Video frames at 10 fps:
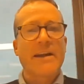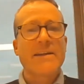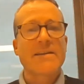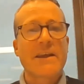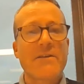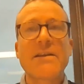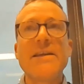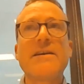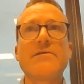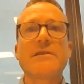by that is that there is an
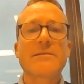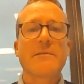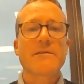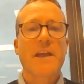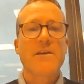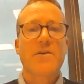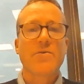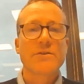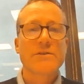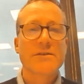ecosystem of
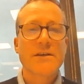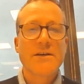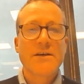stakeholders